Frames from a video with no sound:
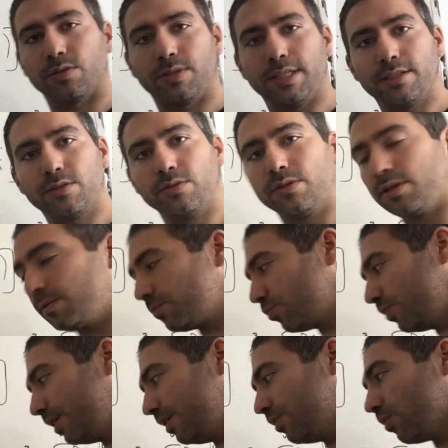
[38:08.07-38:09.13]
these two terms,
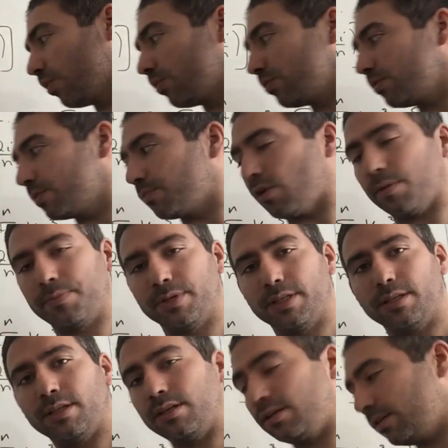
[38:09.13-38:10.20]
we know the property,